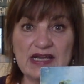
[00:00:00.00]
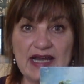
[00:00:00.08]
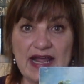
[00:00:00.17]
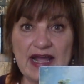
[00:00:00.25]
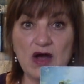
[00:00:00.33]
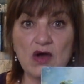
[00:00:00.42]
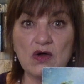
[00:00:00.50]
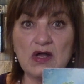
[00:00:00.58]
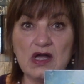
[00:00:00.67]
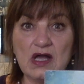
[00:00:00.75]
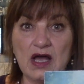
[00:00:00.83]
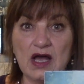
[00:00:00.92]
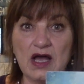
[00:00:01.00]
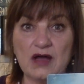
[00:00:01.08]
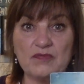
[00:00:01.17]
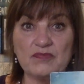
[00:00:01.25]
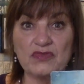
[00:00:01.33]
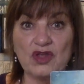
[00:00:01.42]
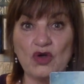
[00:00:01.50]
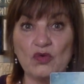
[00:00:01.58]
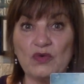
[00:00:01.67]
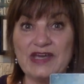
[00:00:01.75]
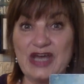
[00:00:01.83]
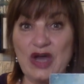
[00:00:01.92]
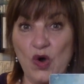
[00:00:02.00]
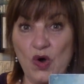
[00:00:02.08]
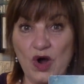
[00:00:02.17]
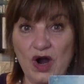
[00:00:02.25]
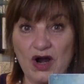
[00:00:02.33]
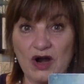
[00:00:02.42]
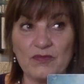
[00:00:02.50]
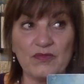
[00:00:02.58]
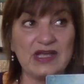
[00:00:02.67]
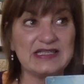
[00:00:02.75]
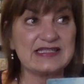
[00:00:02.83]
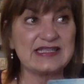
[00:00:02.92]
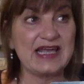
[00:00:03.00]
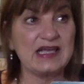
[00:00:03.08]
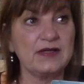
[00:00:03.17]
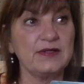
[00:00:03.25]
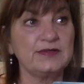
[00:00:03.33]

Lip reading: now, we are, it's like,